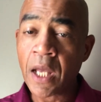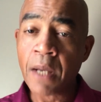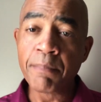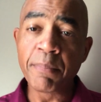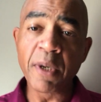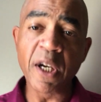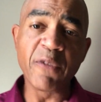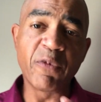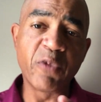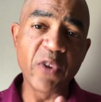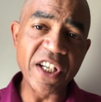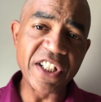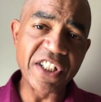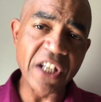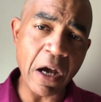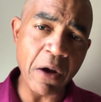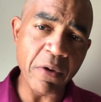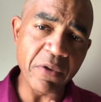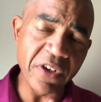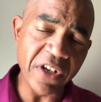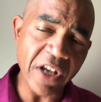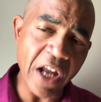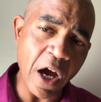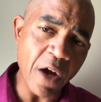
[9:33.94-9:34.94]
But if we
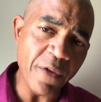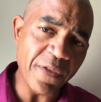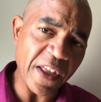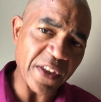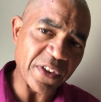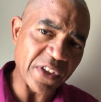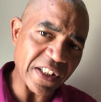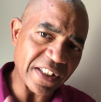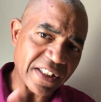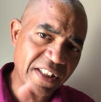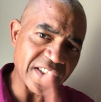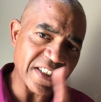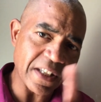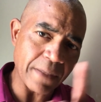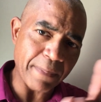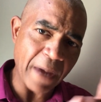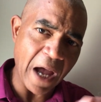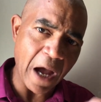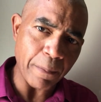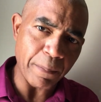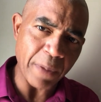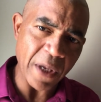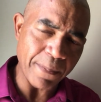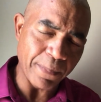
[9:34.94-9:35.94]
don't know that this is
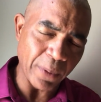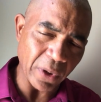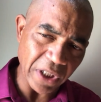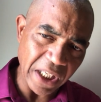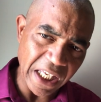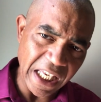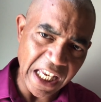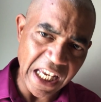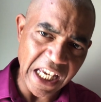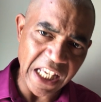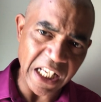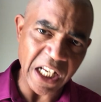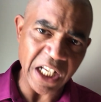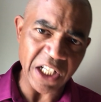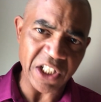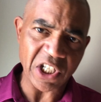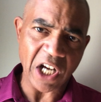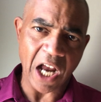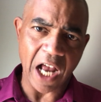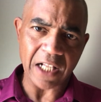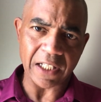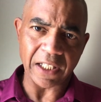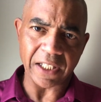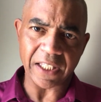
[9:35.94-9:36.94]
about people eating
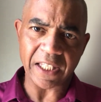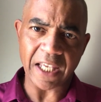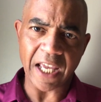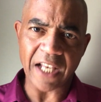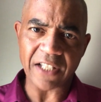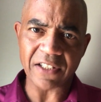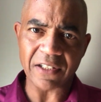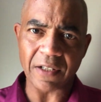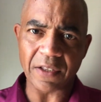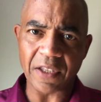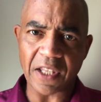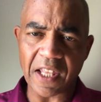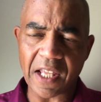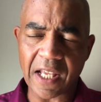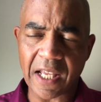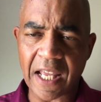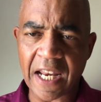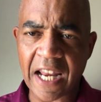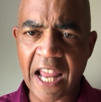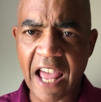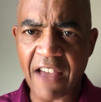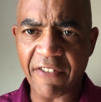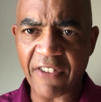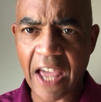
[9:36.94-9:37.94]
chocolate cake so that they
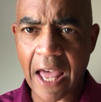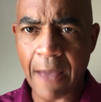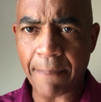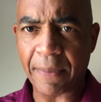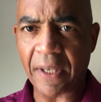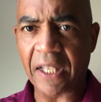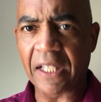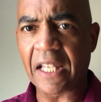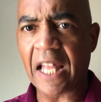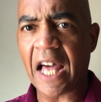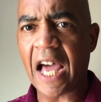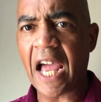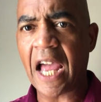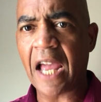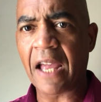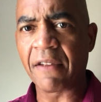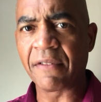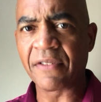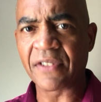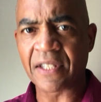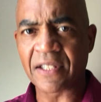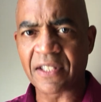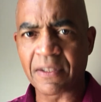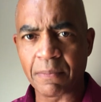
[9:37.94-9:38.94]
can have happy
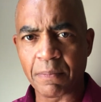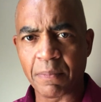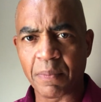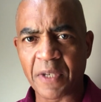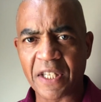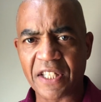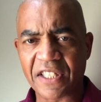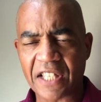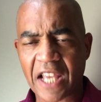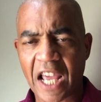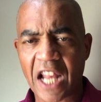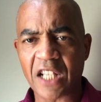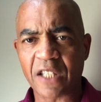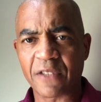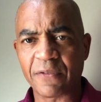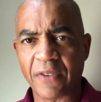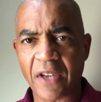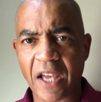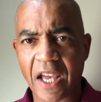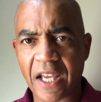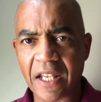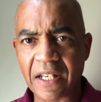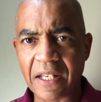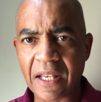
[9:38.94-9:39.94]
lives and be
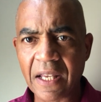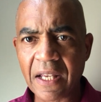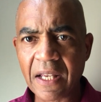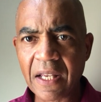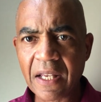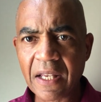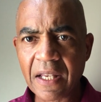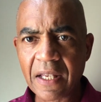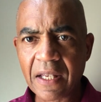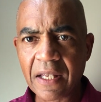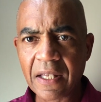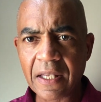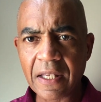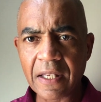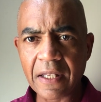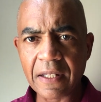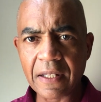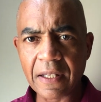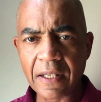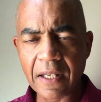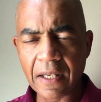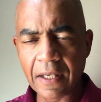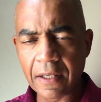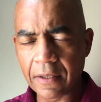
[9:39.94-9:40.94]
satisfied
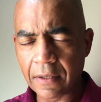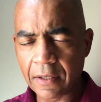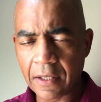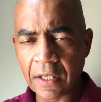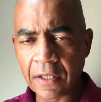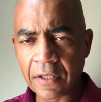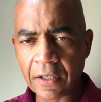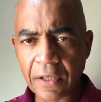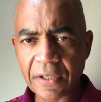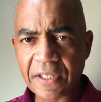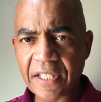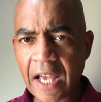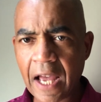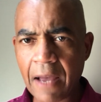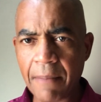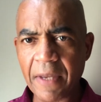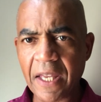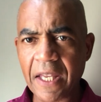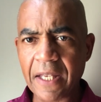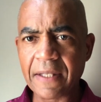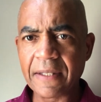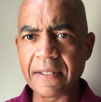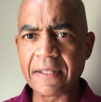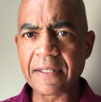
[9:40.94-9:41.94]
in their
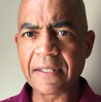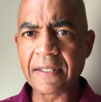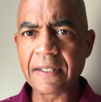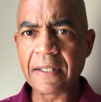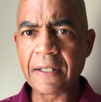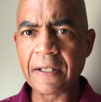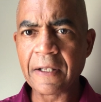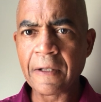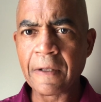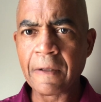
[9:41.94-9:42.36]
tummies,